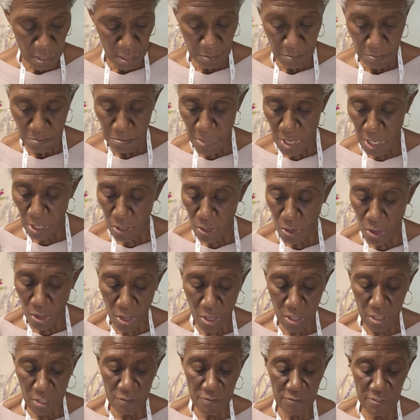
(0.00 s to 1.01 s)

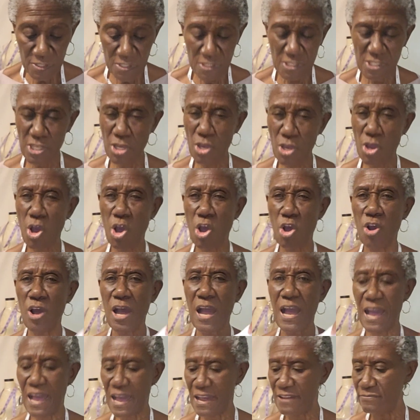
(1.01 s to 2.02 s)
McCall's, they all
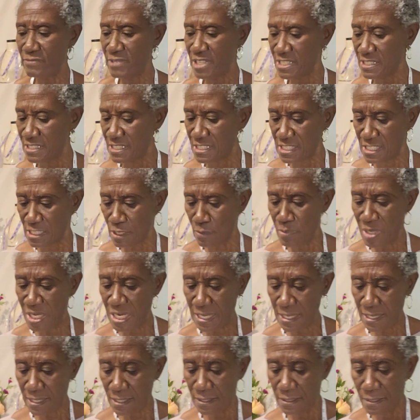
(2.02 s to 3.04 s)
have this
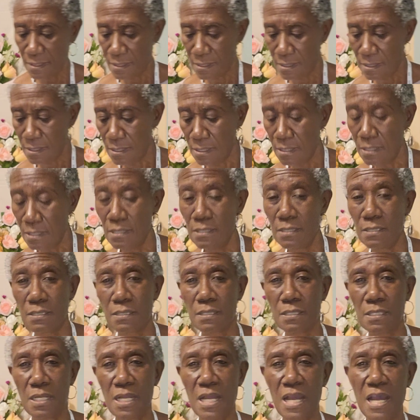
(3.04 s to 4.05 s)
similar
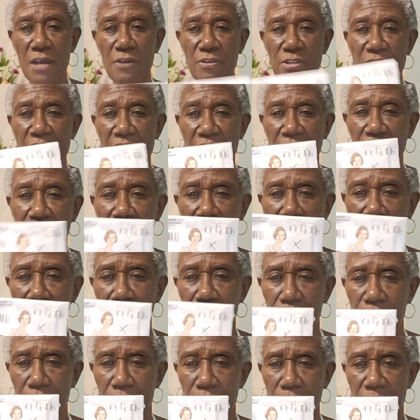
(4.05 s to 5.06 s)
cowl neck
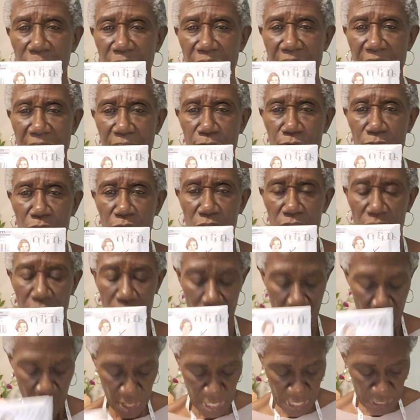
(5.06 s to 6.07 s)
blouse.
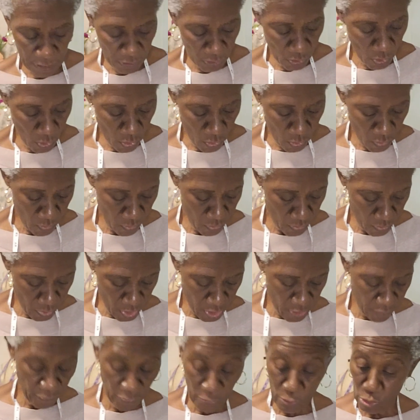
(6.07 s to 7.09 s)
Okay, so
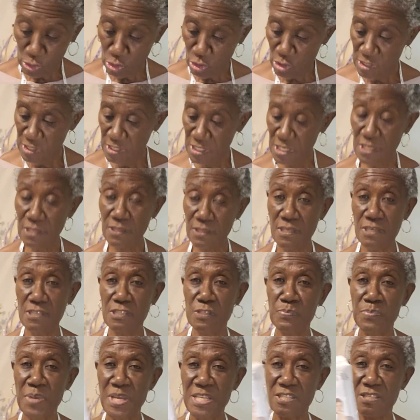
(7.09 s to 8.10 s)
if you're using
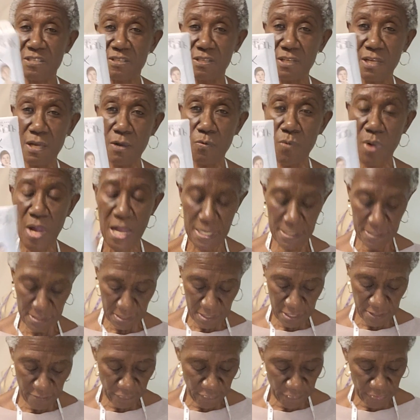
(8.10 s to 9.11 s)
this particular one,
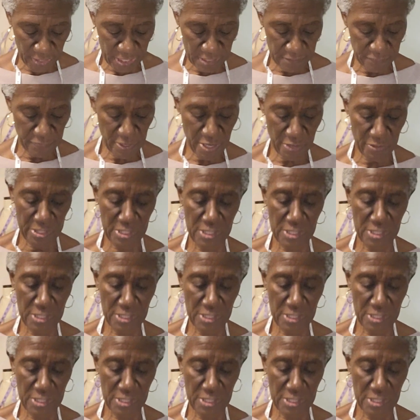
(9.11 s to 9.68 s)
it fits very